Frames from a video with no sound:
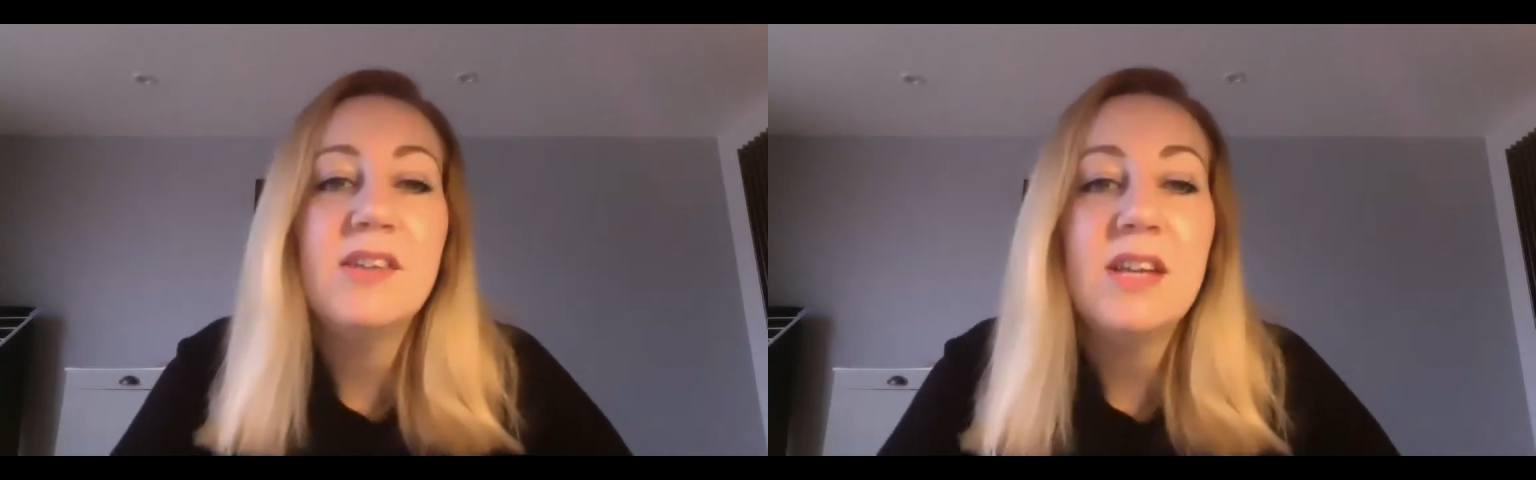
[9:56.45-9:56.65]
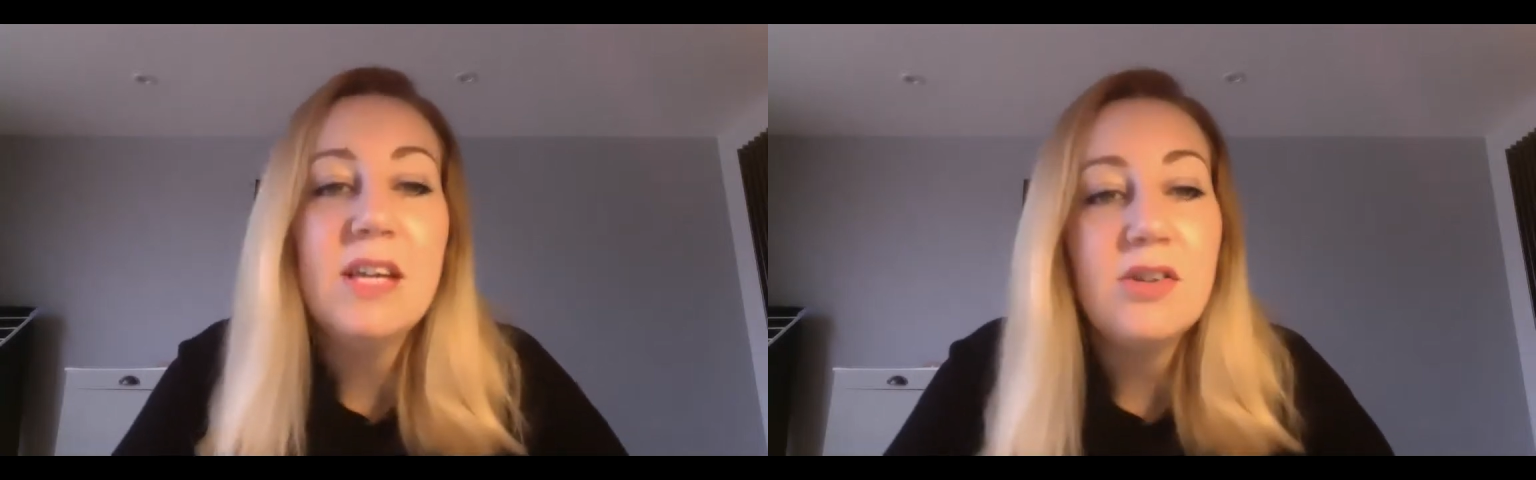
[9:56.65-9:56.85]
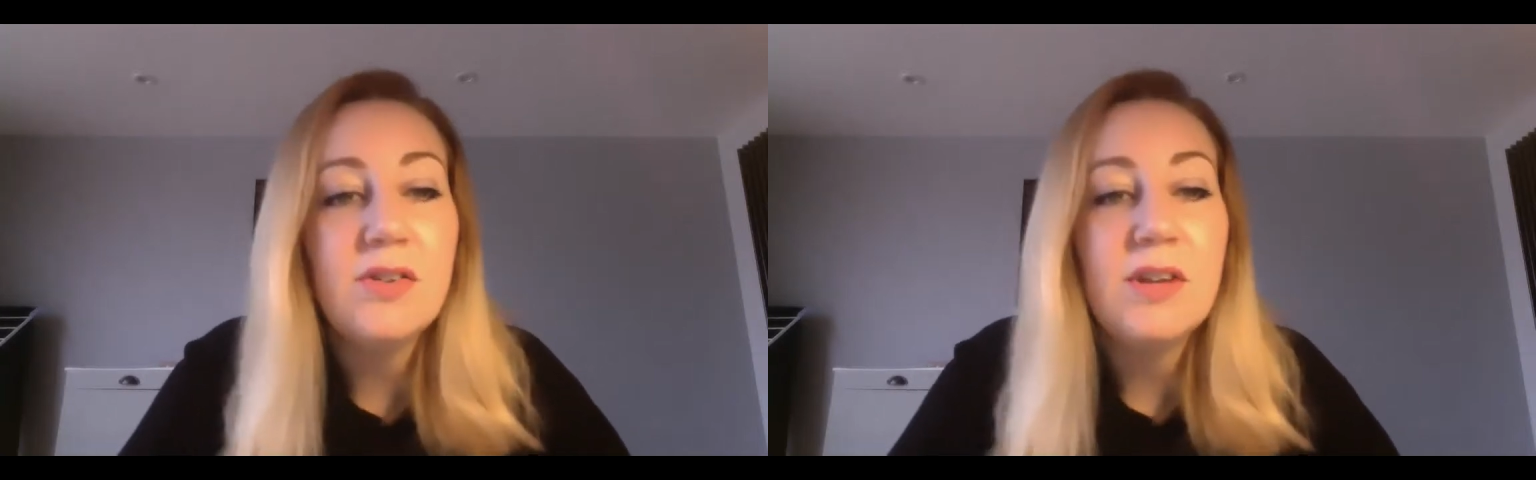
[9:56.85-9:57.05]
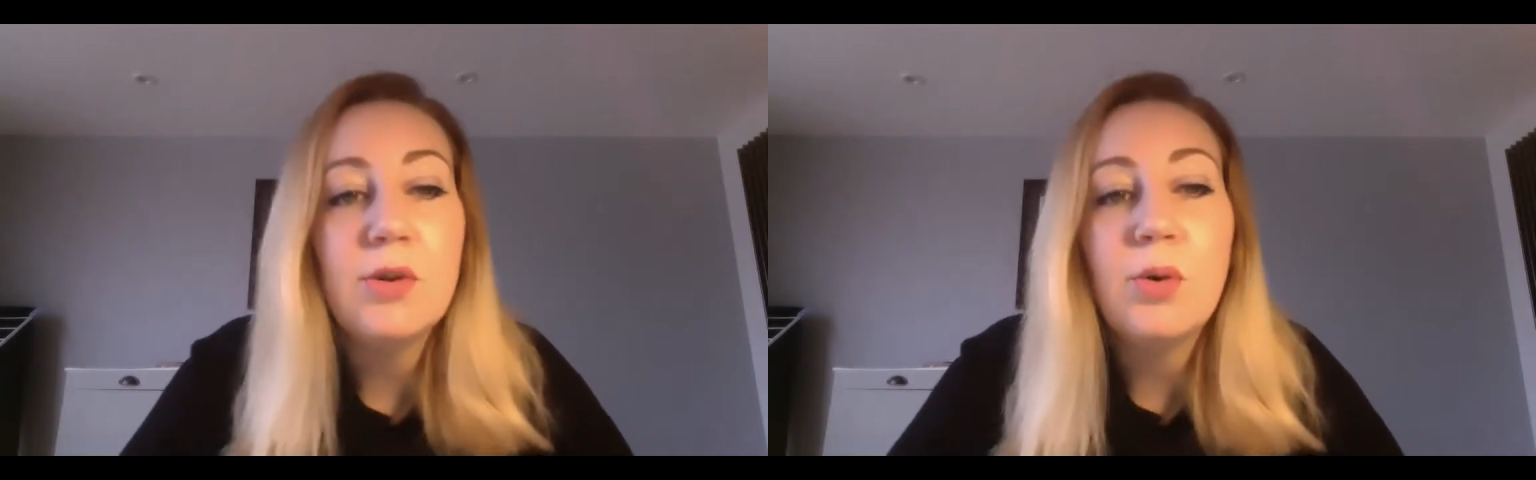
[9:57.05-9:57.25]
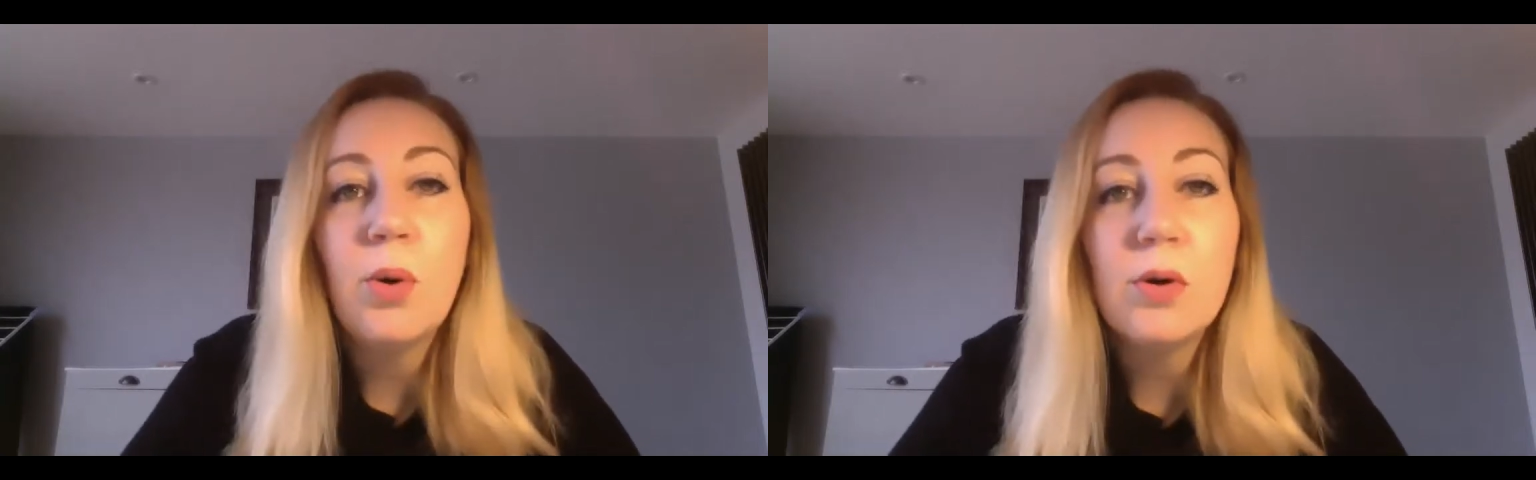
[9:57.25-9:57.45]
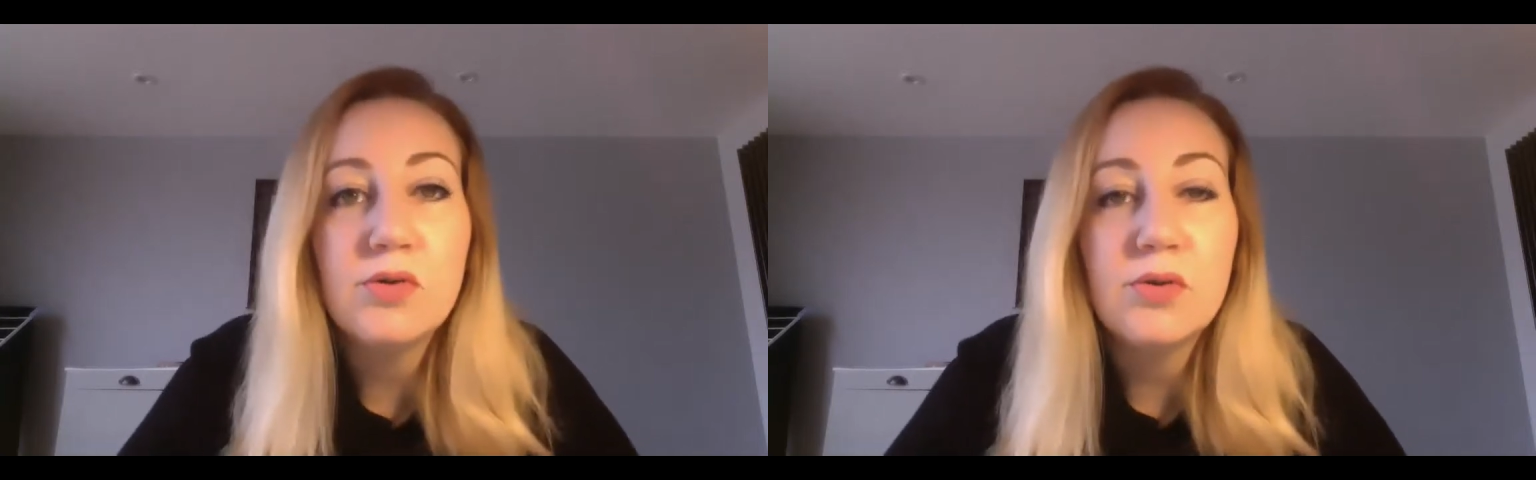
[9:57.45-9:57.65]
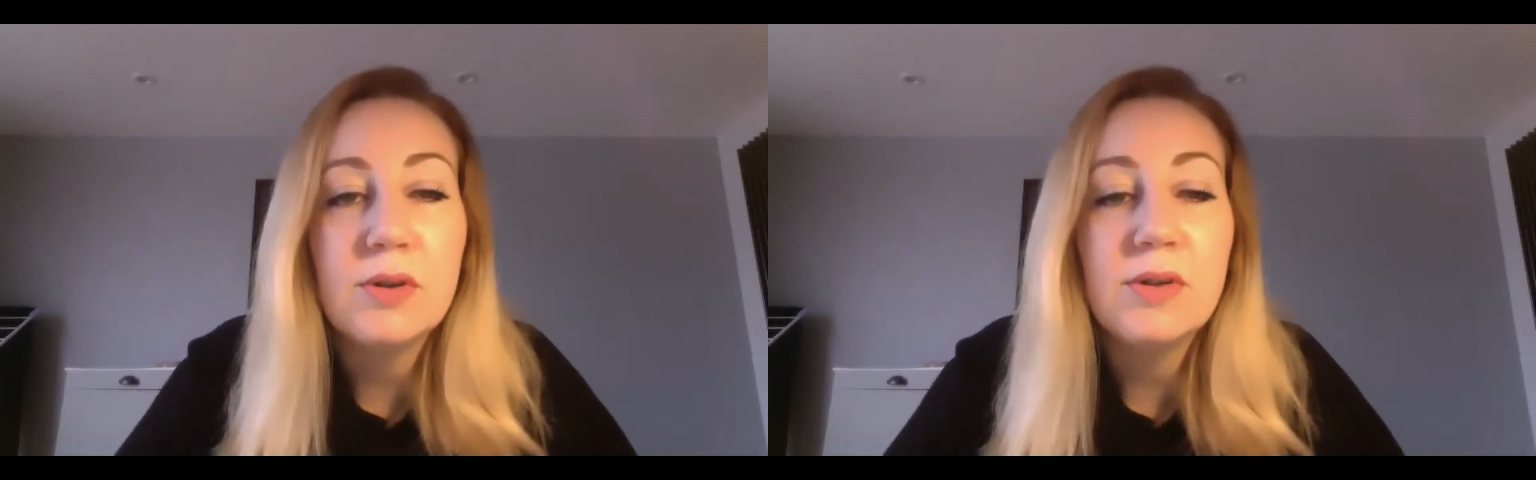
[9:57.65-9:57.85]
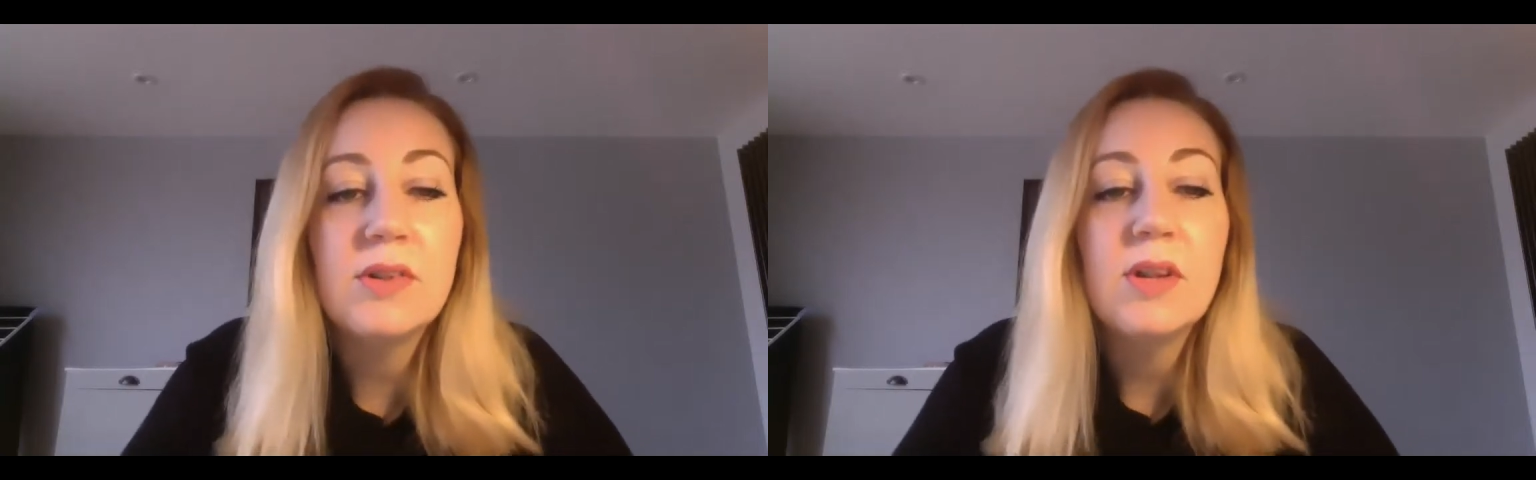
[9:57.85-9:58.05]
in each of these
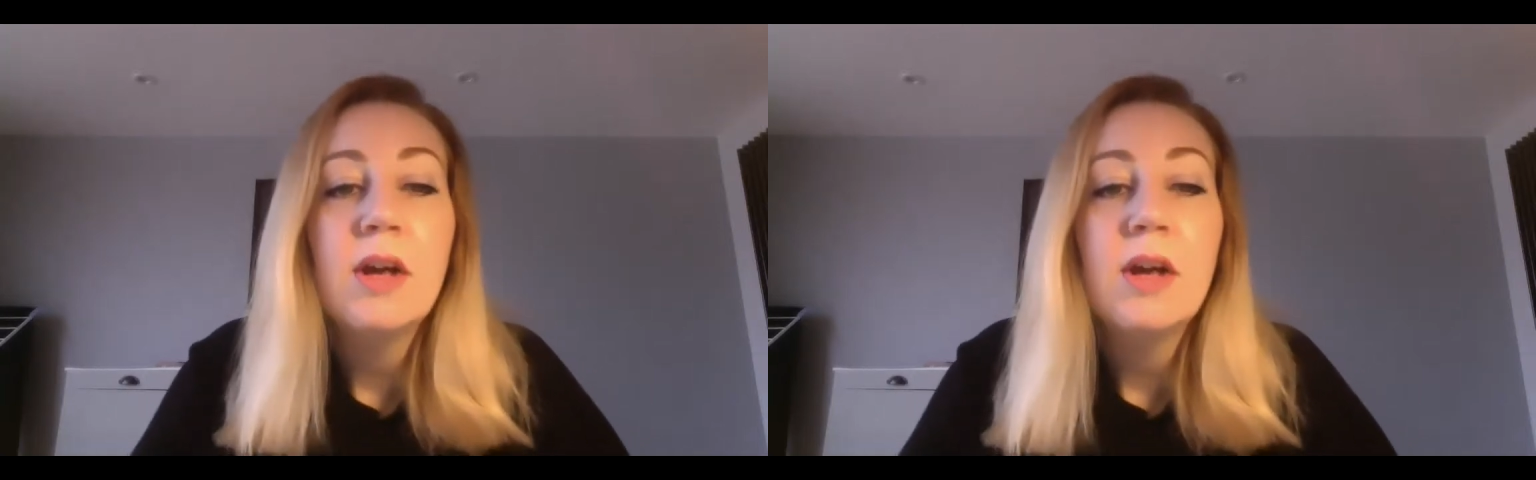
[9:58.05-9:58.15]
quadrants